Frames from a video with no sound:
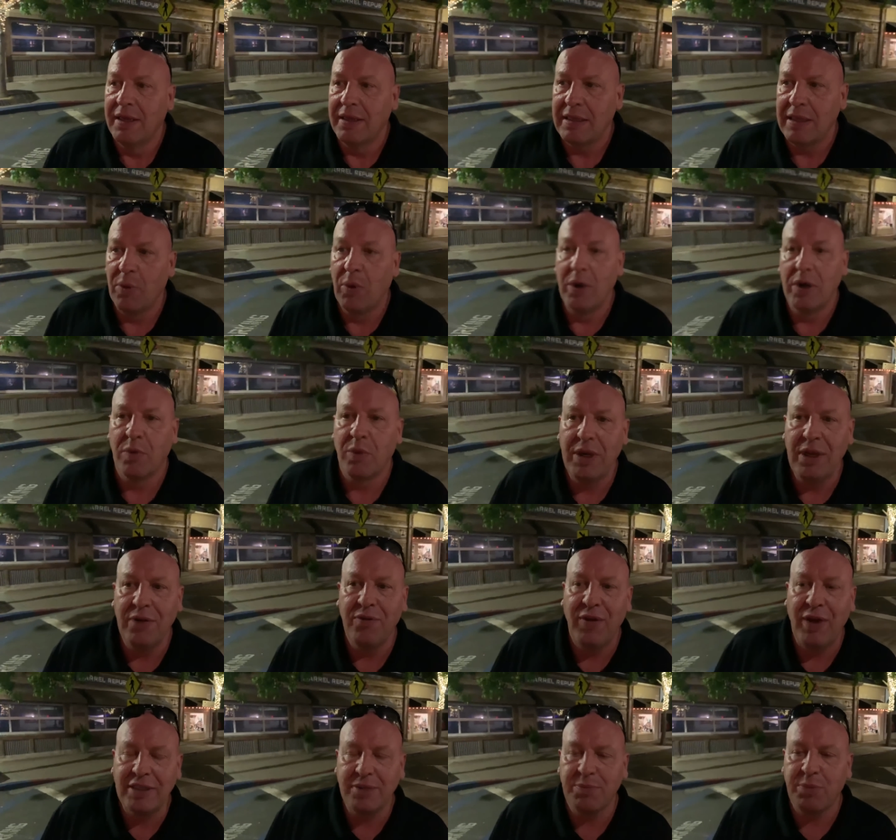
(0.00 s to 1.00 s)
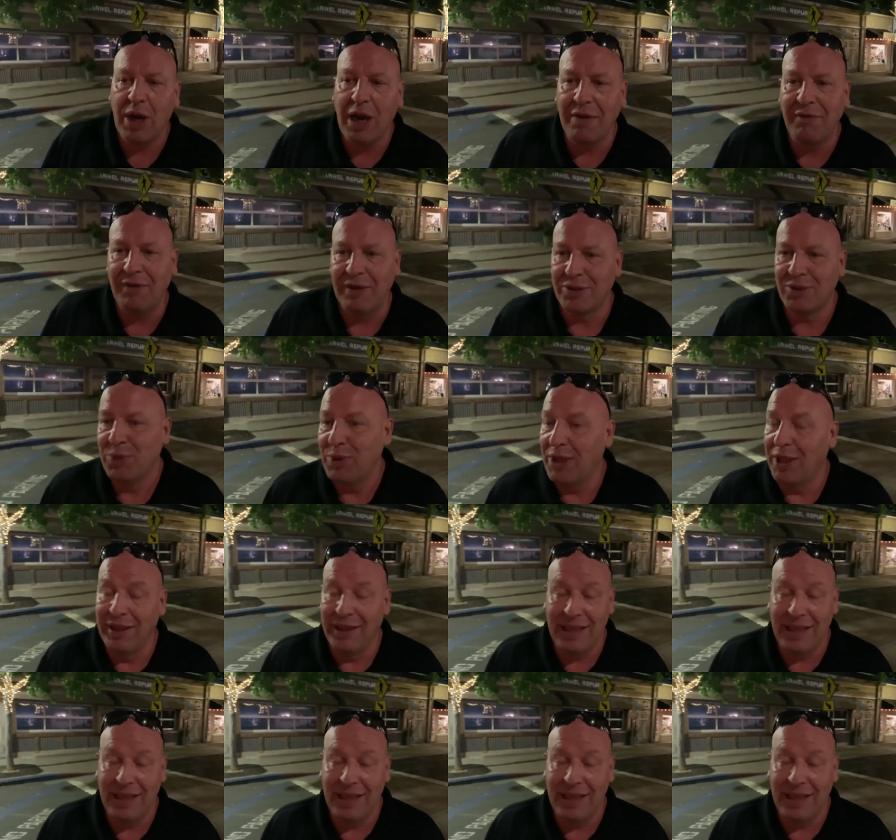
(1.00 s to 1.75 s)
they want to reinvest profits. Well,